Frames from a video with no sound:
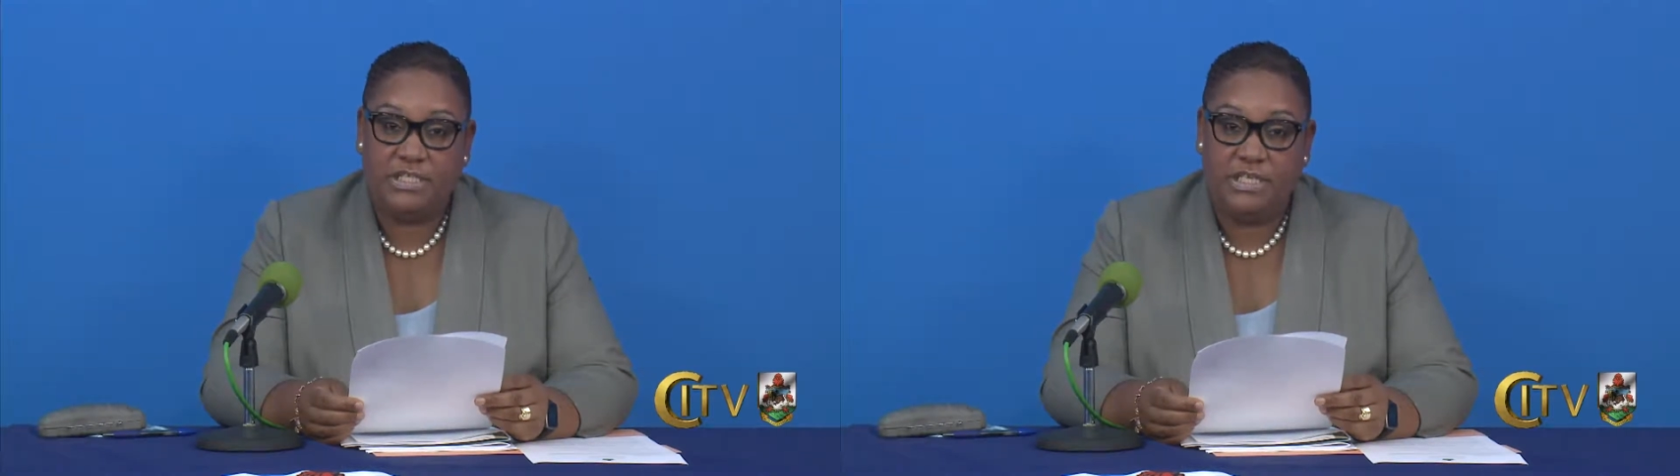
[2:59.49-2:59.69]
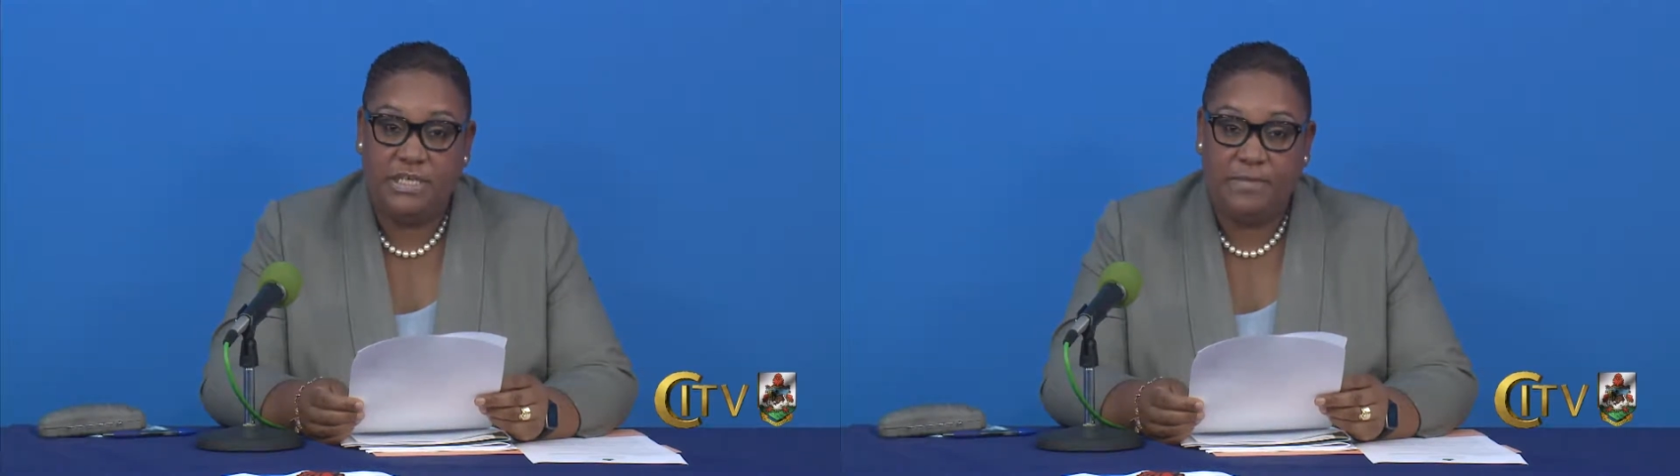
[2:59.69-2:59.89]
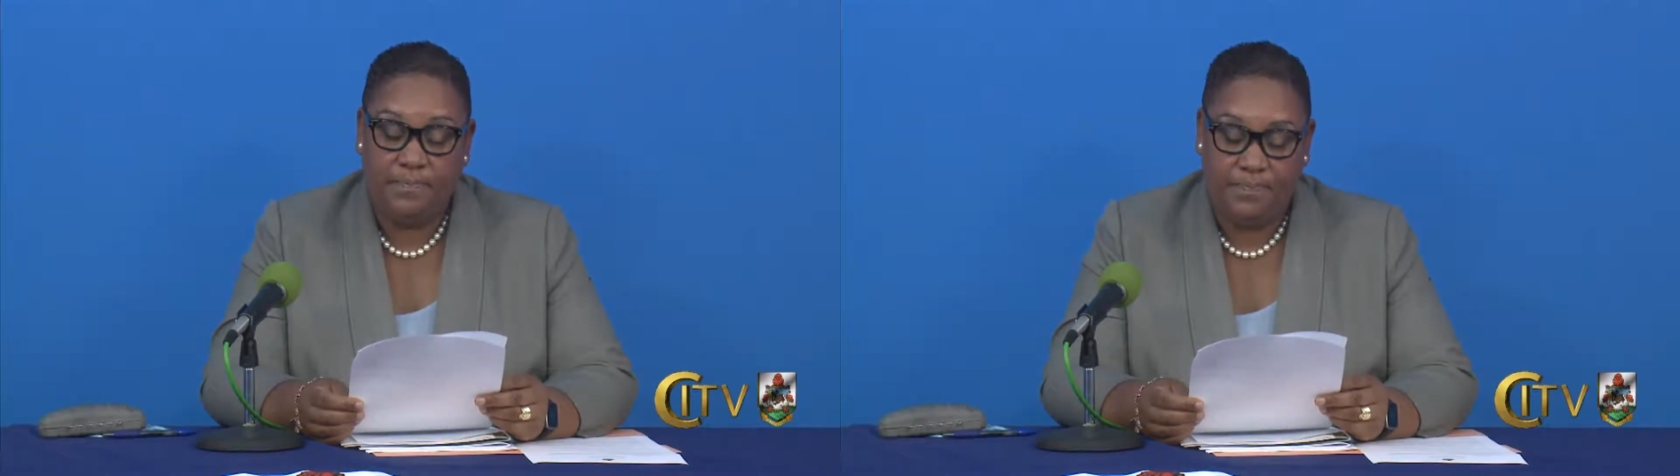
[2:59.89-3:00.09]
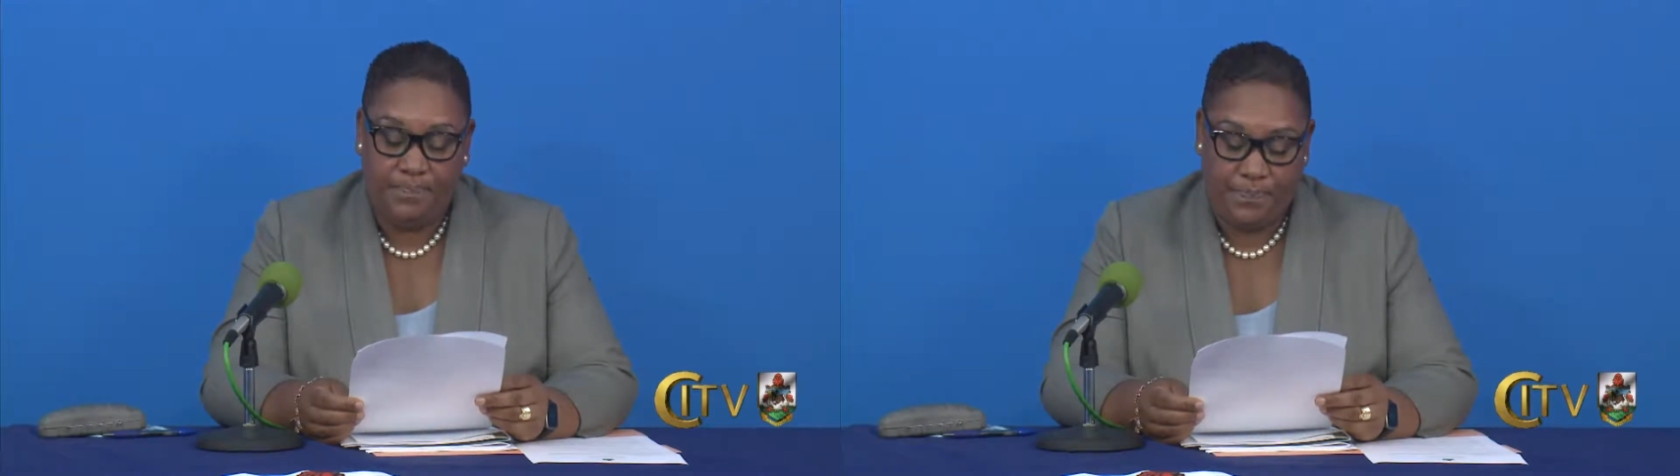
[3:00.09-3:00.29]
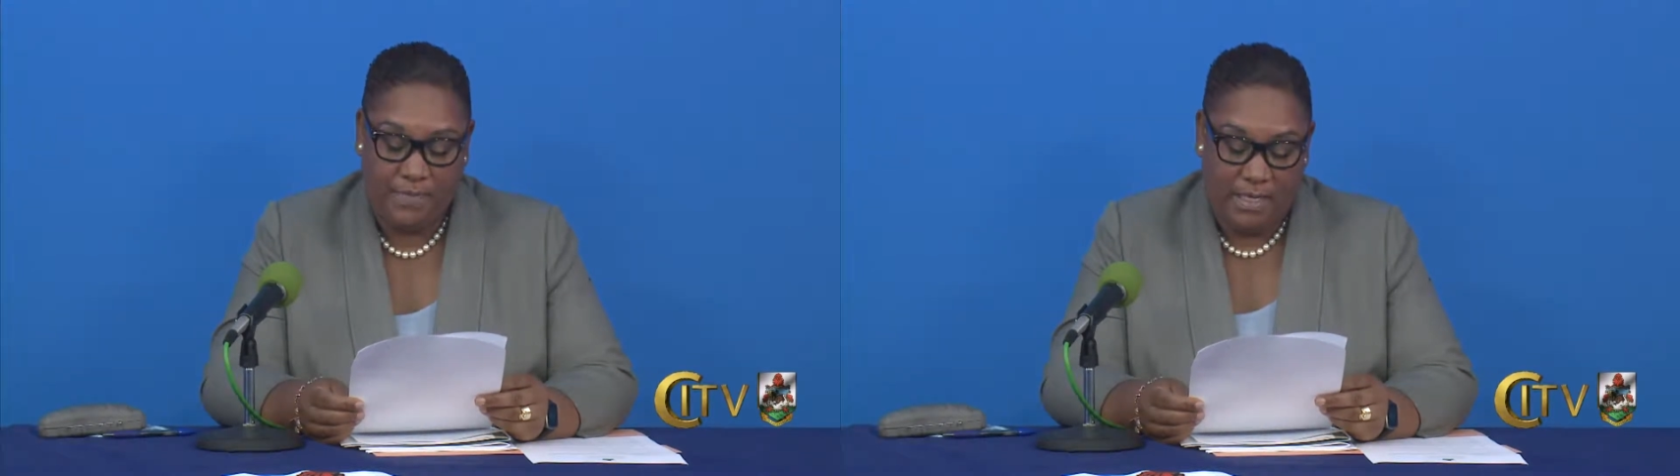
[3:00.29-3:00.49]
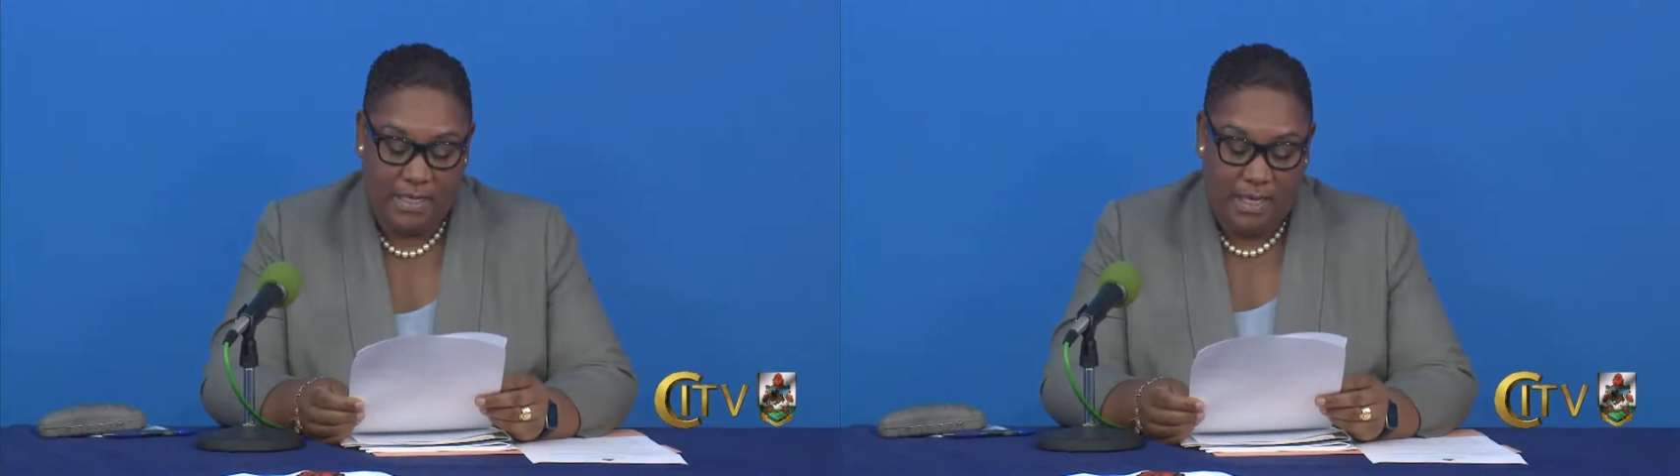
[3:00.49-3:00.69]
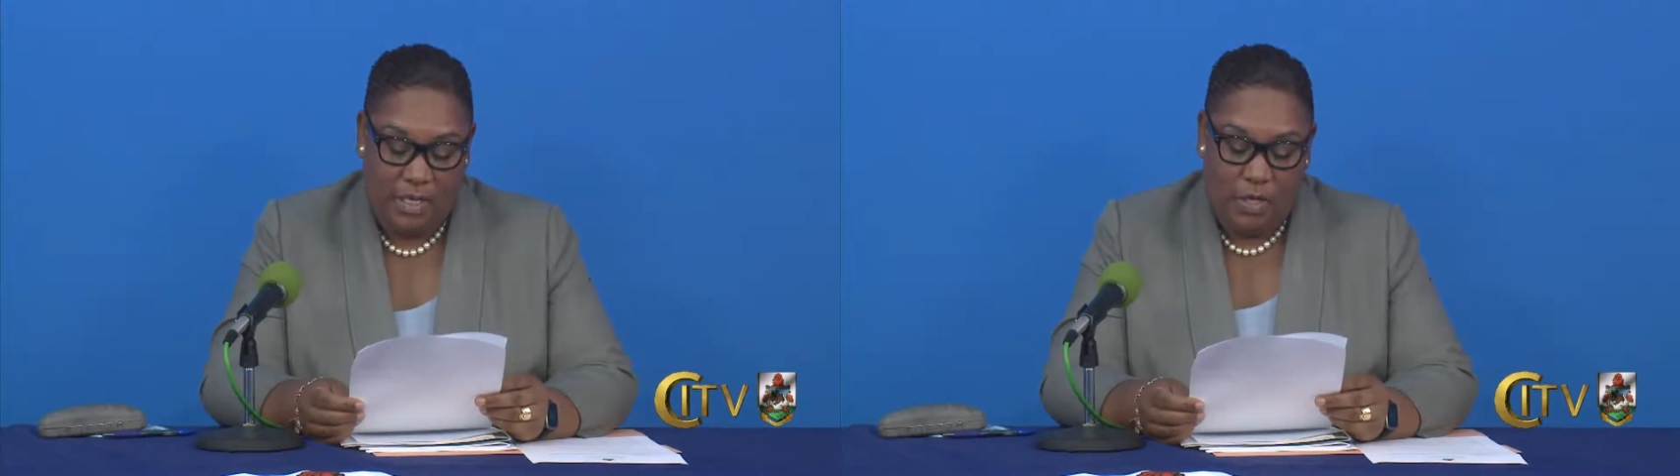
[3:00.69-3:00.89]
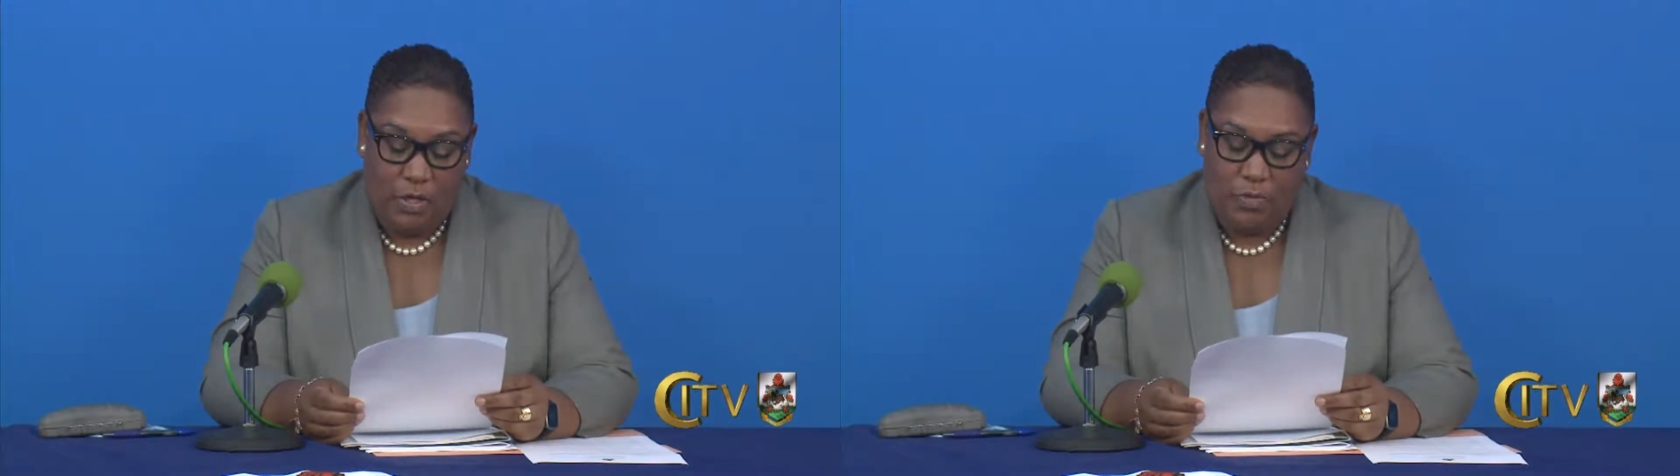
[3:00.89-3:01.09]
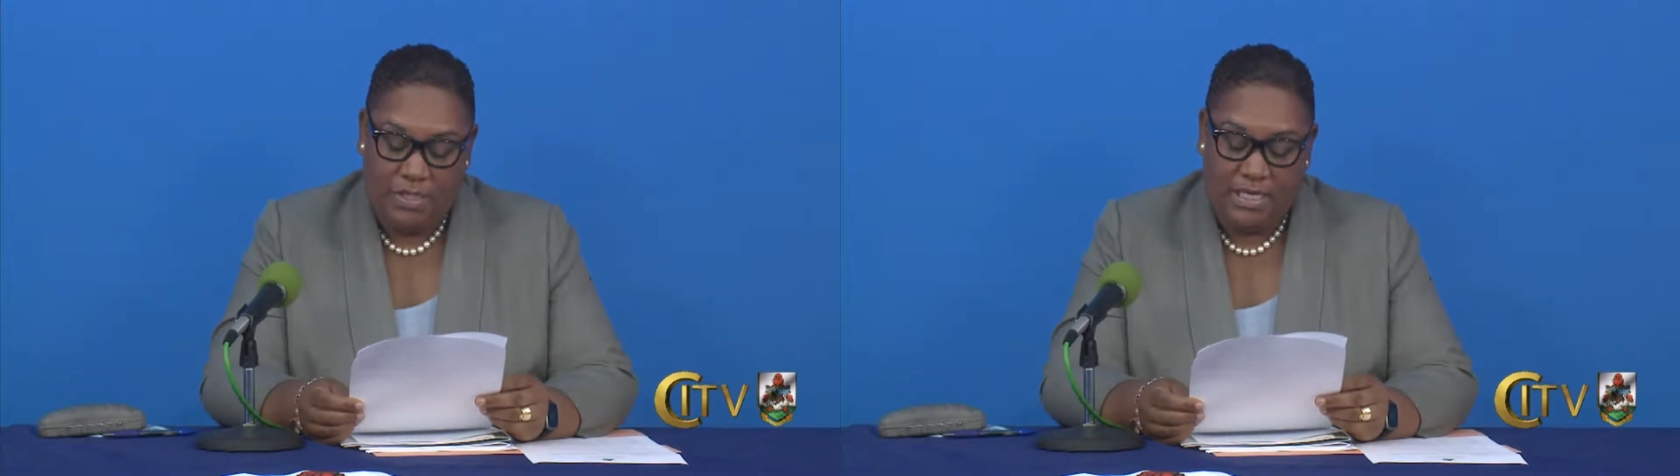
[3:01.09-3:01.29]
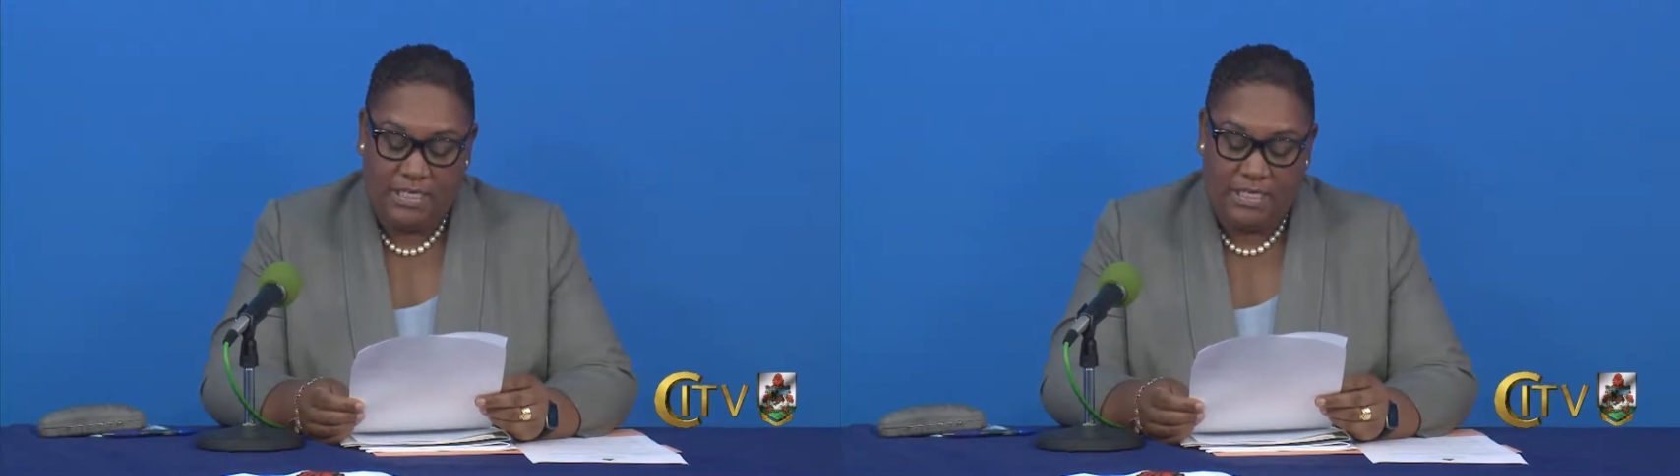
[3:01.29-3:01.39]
Team, which has